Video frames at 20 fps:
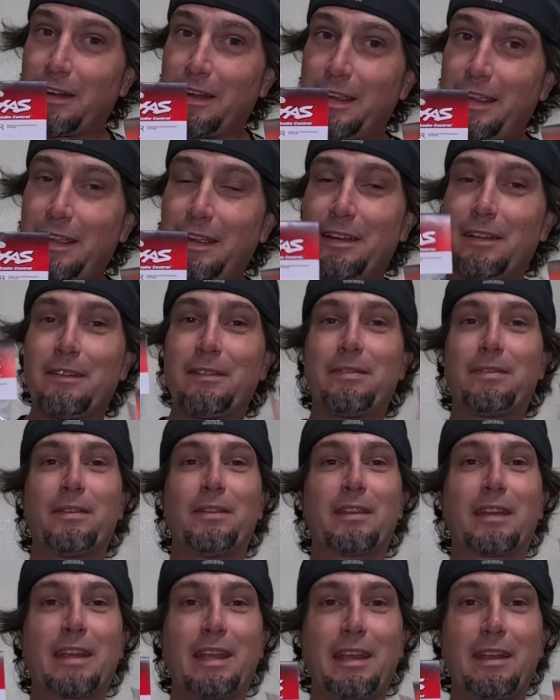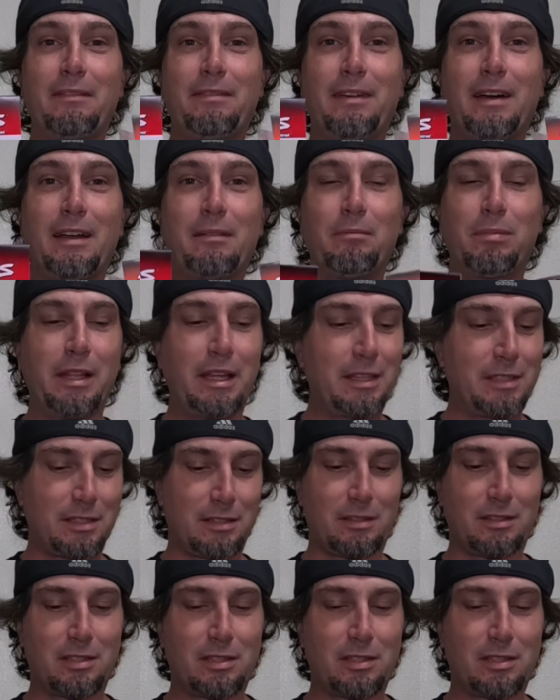here for the K5 Blazer.